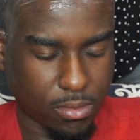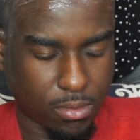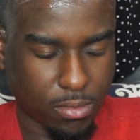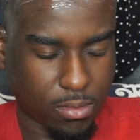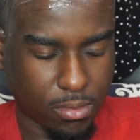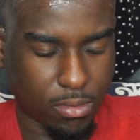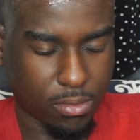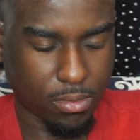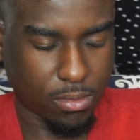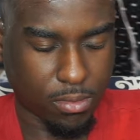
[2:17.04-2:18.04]

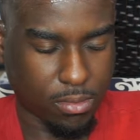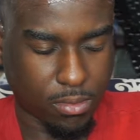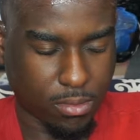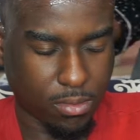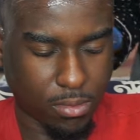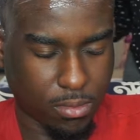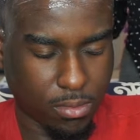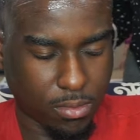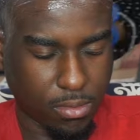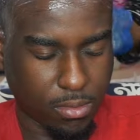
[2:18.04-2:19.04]

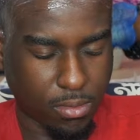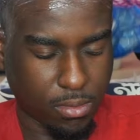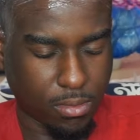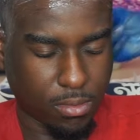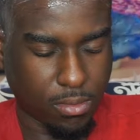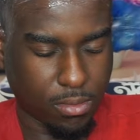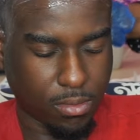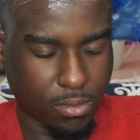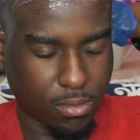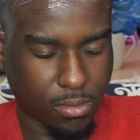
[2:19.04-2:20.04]

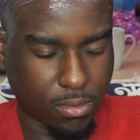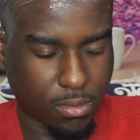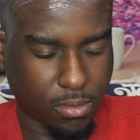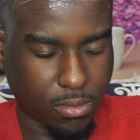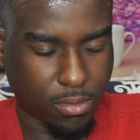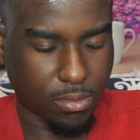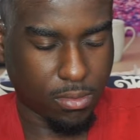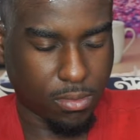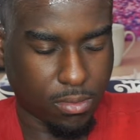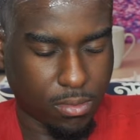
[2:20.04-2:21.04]

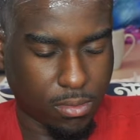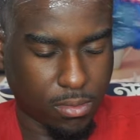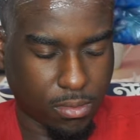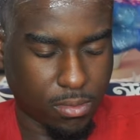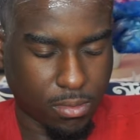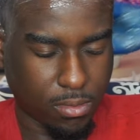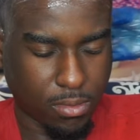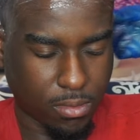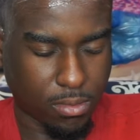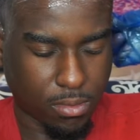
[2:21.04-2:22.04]

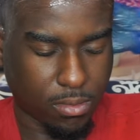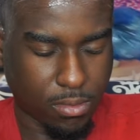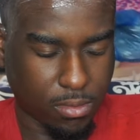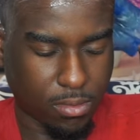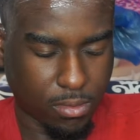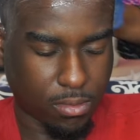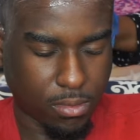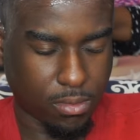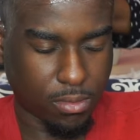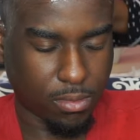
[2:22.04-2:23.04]

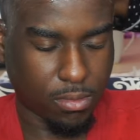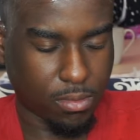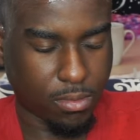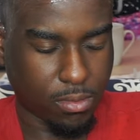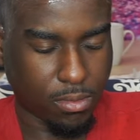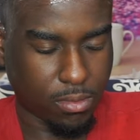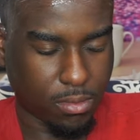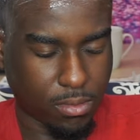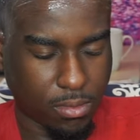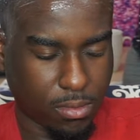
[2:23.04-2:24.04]

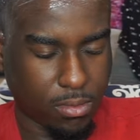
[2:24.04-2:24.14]
[no speech]